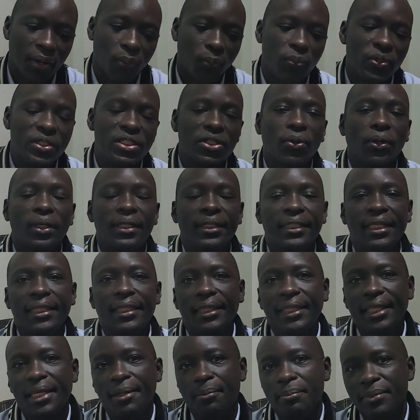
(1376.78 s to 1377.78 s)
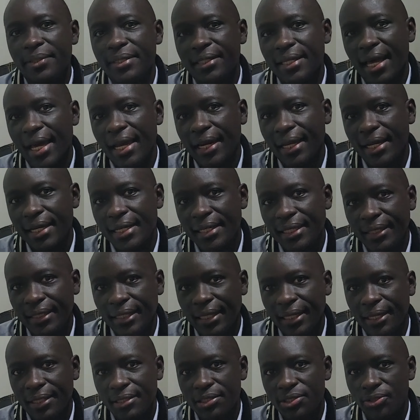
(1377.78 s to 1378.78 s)
which content themes are getting
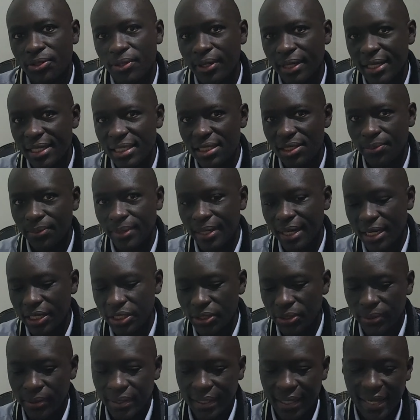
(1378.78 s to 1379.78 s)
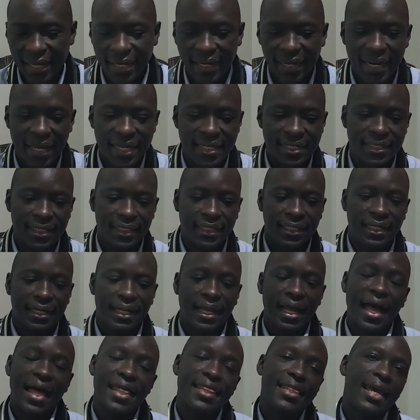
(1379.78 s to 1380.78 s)
the strongest reaction, and lastly,
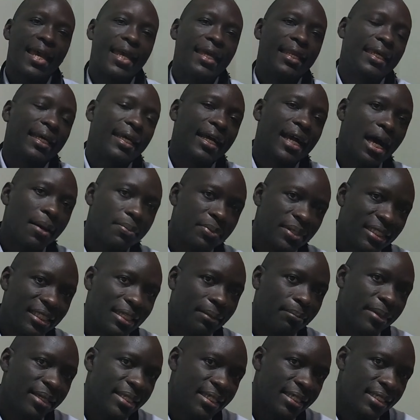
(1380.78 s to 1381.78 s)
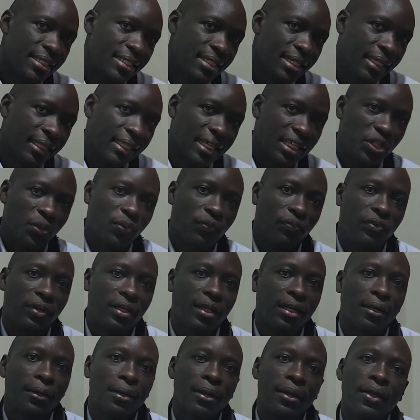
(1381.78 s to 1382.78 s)
are there any gaps in the messaging that you
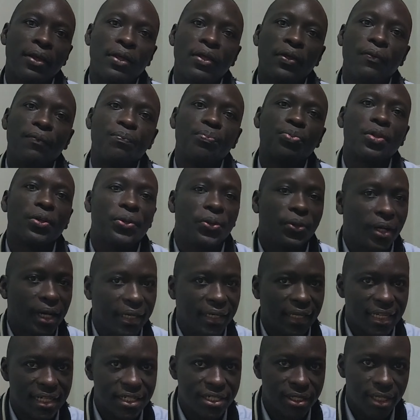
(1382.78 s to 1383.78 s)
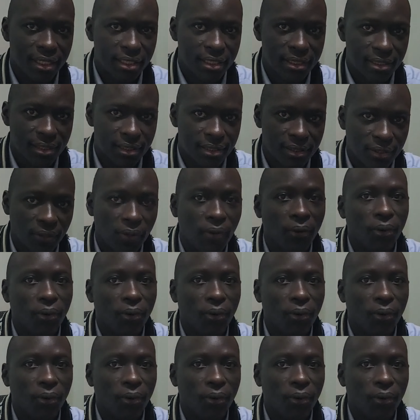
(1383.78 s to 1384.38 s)
feel you can address